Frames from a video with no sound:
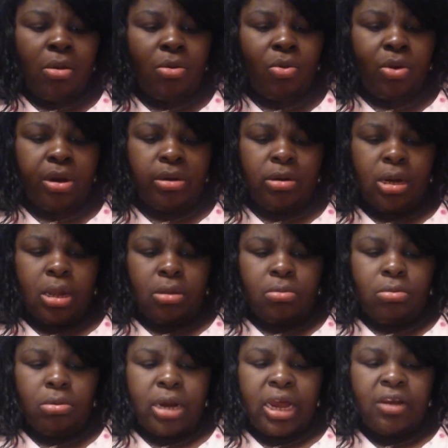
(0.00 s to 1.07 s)
or no
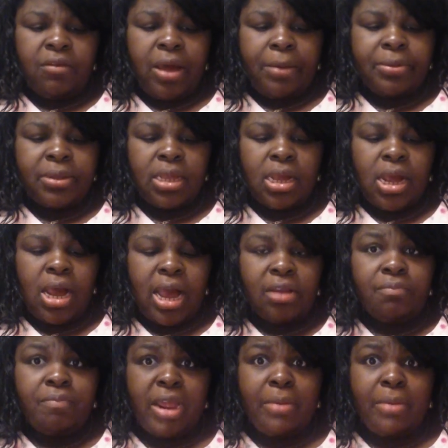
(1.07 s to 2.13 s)
95%
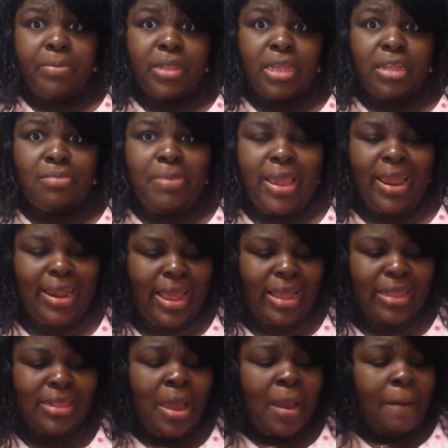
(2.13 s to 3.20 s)
cotton 5%
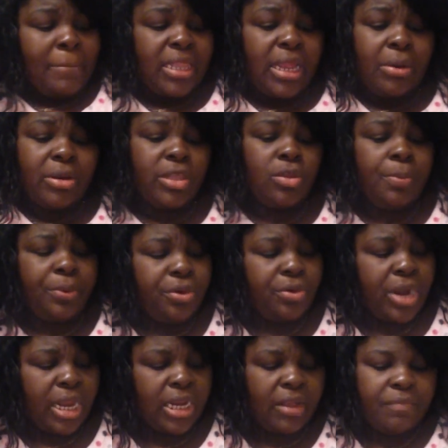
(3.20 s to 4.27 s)
spandex but they were super
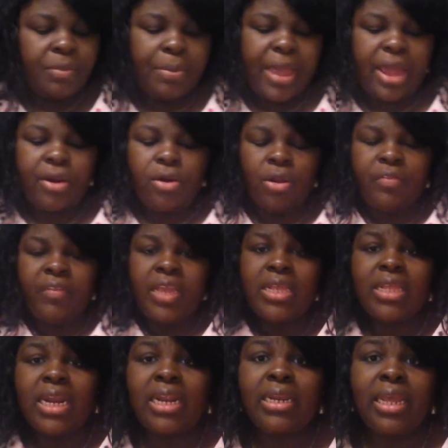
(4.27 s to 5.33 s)
cute i love the pattern on
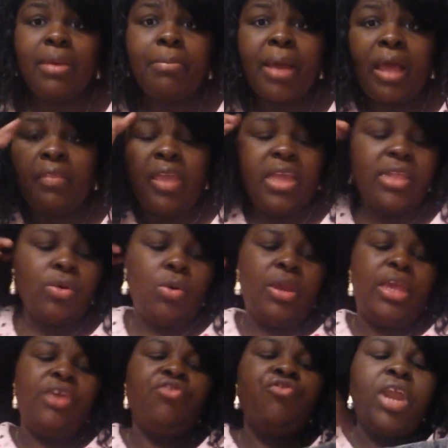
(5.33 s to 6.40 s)
these and i did buy these
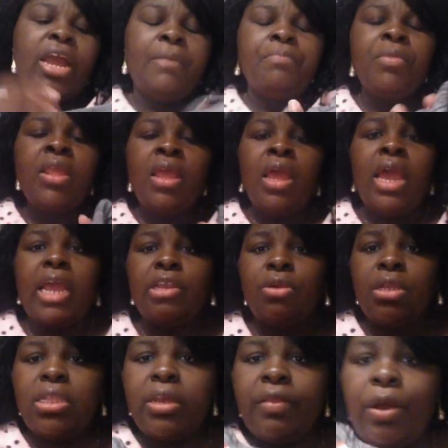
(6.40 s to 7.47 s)
on yesterday as
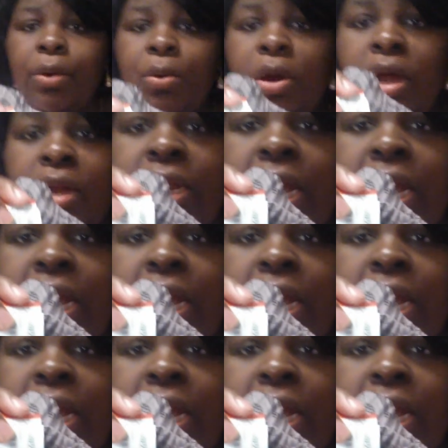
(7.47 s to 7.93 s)
you can see they were a